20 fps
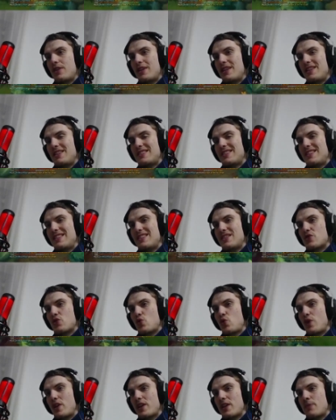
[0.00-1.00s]
it is
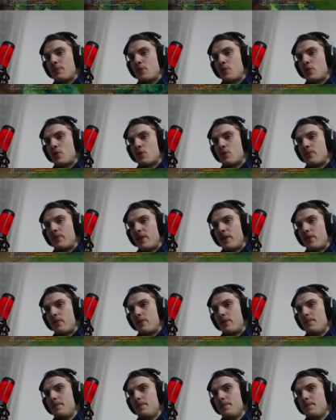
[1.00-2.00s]
quite important to follow
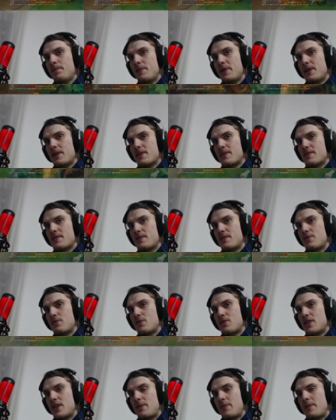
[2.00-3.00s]
them because if you
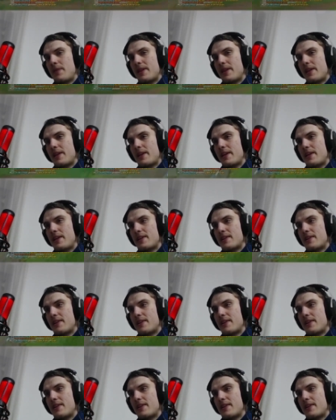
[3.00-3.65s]
stay mid lane and